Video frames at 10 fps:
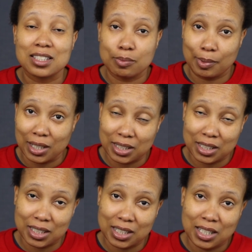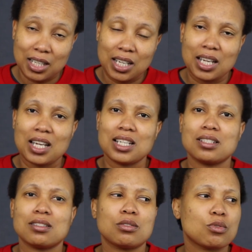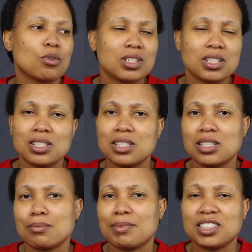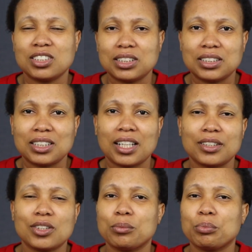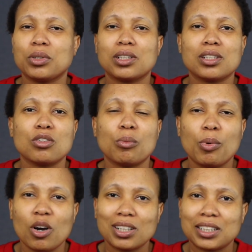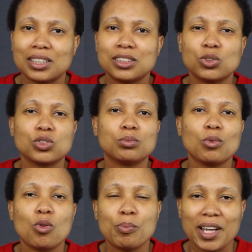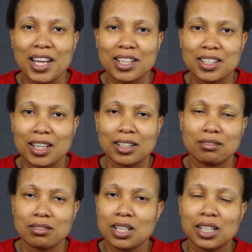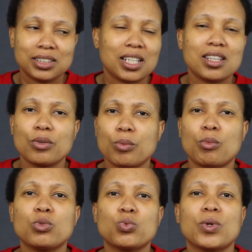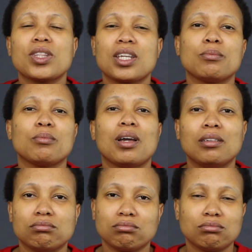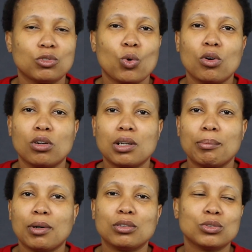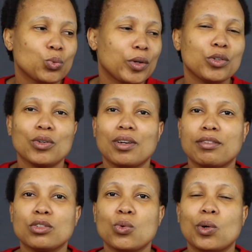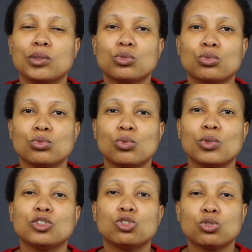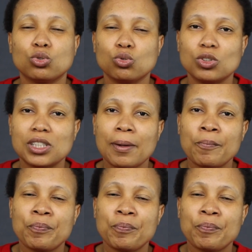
Spark, and storing it is much easier. You can put it in your pocket, your small bag, and take the remote with and go on about wherever you want to go and shoot.